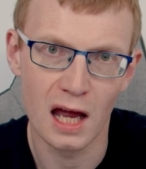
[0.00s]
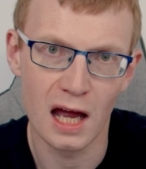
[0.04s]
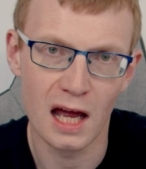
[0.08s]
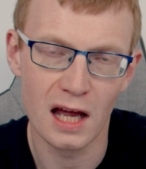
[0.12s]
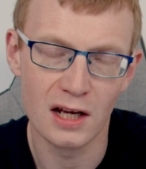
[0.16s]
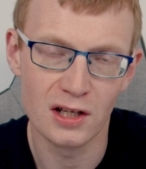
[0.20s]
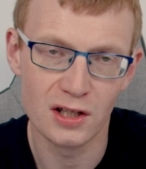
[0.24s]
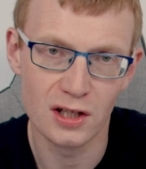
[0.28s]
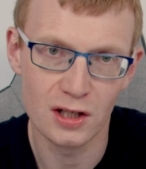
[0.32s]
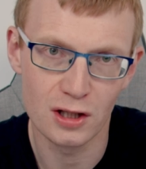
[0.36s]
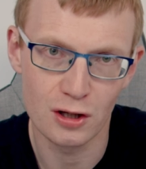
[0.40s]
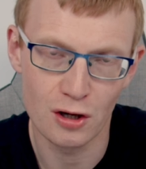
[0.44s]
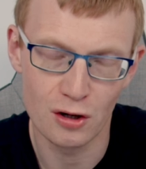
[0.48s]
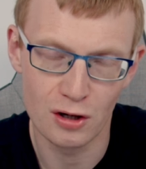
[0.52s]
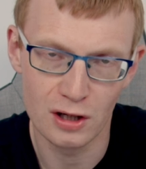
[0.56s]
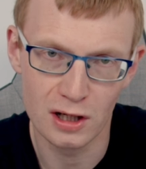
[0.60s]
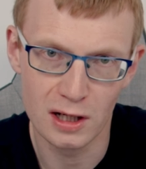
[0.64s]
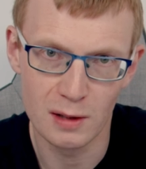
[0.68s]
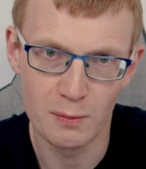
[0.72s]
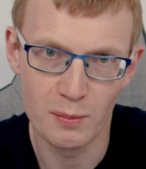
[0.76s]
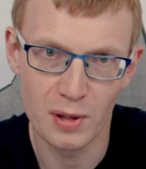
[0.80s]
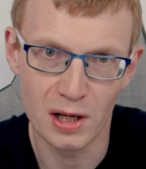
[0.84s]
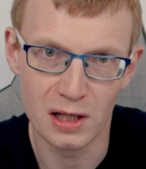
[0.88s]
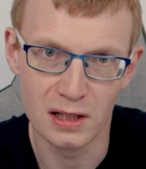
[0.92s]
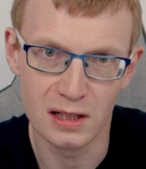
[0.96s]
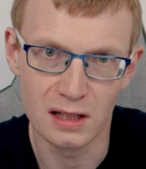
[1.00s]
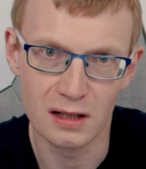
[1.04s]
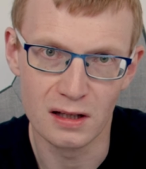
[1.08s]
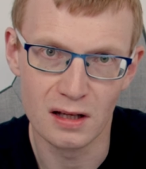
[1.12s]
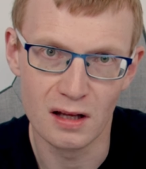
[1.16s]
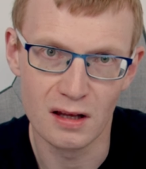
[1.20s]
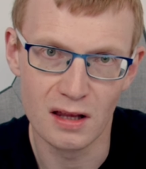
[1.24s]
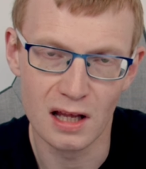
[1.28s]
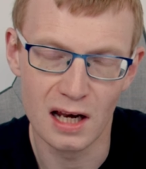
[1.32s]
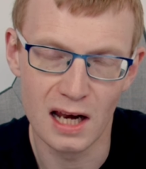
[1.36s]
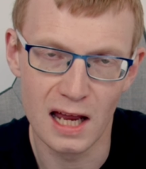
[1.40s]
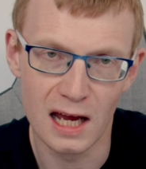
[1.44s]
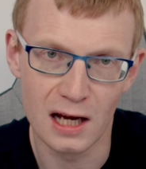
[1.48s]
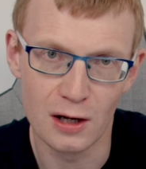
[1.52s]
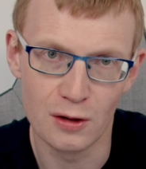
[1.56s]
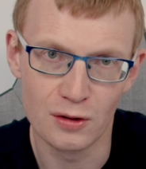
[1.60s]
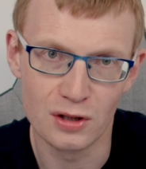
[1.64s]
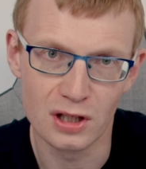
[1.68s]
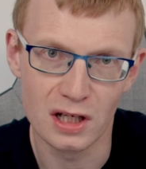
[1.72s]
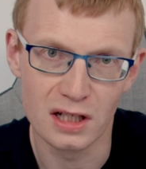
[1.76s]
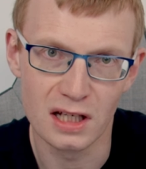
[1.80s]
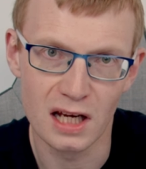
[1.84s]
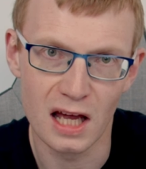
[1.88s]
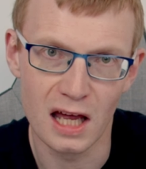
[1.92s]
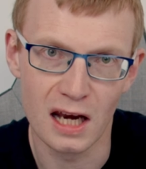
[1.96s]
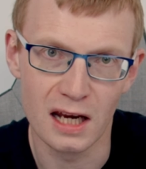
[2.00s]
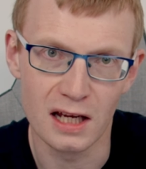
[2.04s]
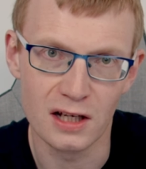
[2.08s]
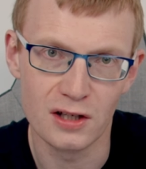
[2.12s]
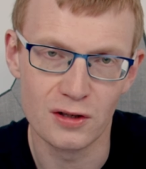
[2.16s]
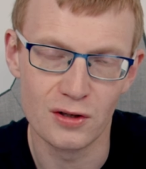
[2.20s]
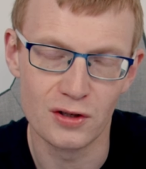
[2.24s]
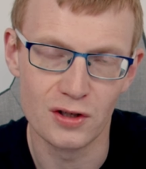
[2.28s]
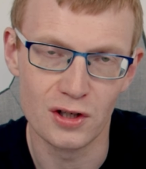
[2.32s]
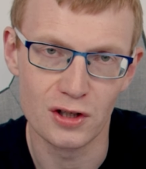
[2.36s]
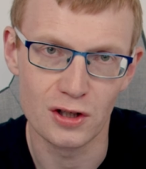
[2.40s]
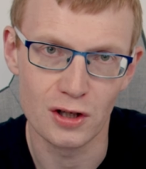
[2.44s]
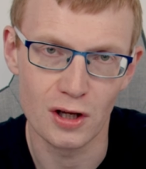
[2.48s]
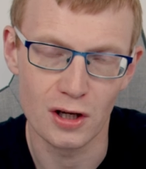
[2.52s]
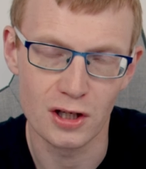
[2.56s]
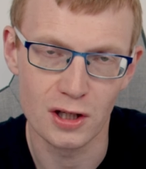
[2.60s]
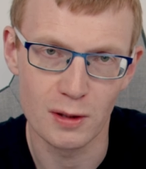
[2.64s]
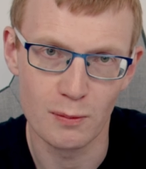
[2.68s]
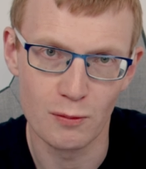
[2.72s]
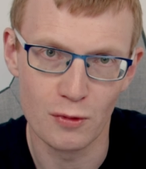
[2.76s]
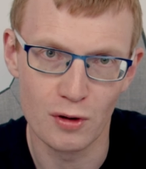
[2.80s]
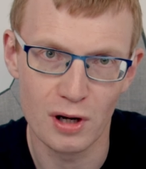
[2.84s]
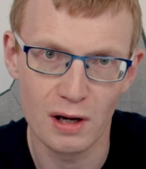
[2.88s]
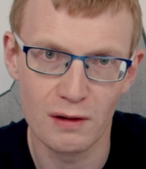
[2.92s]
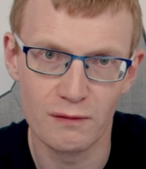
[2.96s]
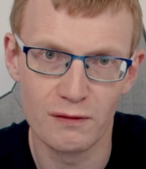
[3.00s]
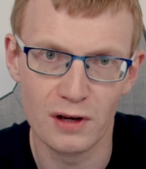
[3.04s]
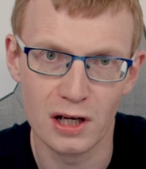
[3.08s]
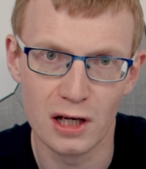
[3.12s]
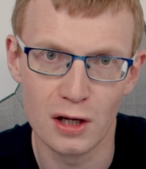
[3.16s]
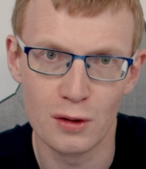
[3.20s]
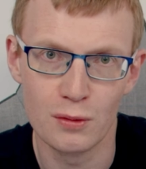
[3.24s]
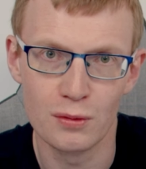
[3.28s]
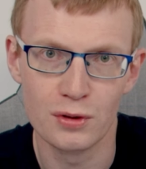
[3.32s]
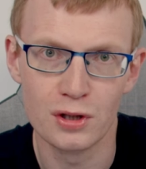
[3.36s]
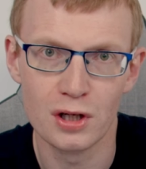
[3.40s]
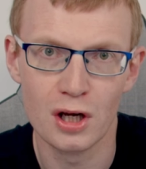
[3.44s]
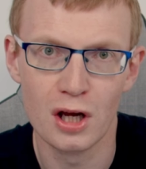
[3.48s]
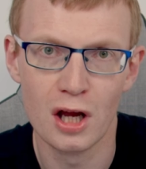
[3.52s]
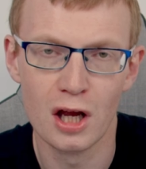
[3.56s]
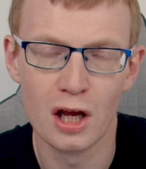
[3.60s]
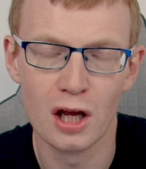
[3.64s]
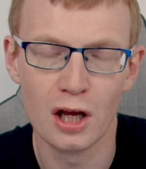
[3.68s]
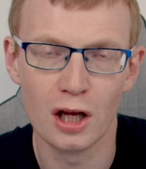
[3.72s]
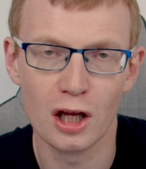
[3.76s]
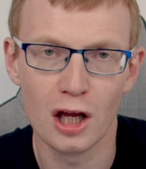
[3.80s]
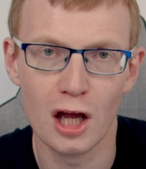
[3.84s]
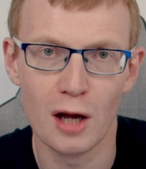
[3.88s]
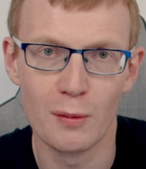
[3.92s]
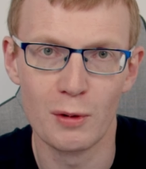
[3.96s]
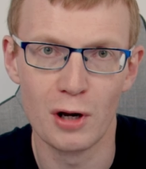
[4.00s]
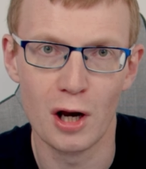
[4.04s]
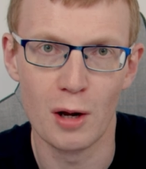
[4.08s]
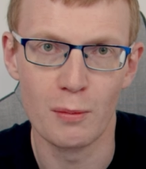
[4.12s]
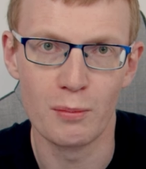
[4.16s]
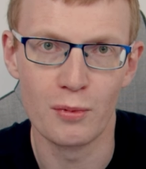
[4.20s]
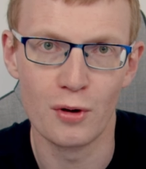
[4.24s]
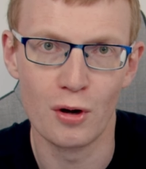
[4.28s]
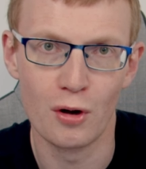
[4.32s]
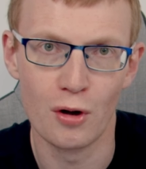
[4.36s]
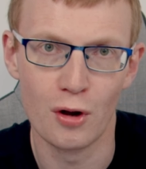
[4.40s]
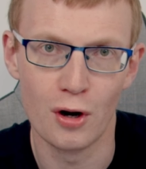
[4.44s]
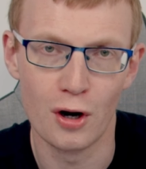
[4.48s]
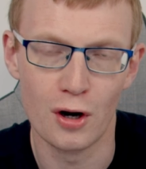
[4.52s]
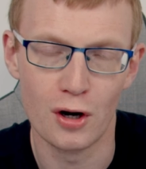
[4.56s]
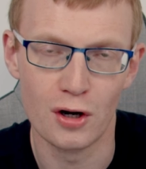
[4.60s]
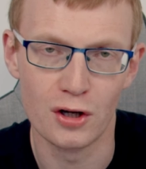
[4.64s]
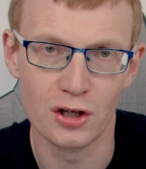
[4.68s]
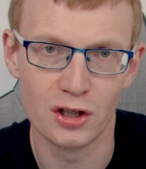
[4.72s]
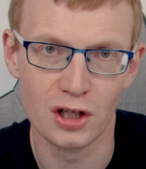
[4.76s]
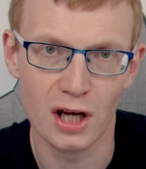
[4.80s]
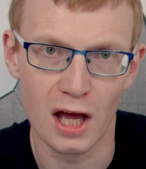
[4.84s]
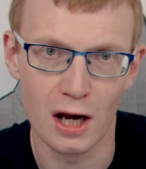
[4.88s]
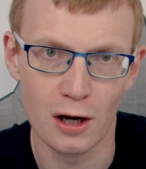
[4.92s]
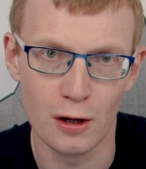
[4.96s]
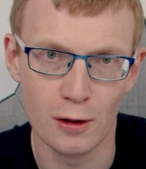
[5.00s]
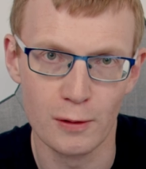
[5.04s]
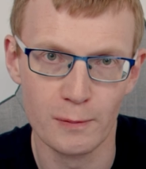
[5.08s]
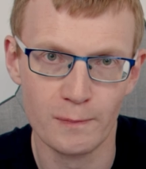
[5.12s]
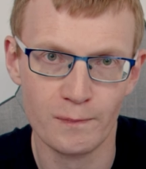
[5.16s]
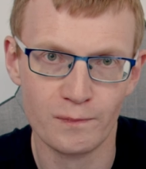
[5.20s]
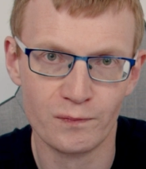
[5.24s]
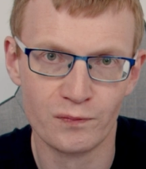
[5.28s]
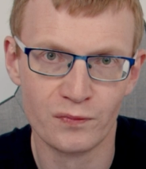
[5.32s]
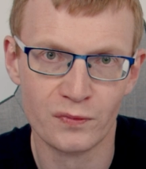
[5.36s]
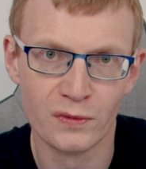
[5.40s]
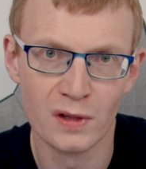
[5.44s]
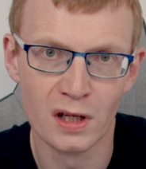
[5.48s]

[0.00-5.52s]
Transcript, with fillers: And she's currently building the Lego Titanic, so she's got some great videos coming up on her channel.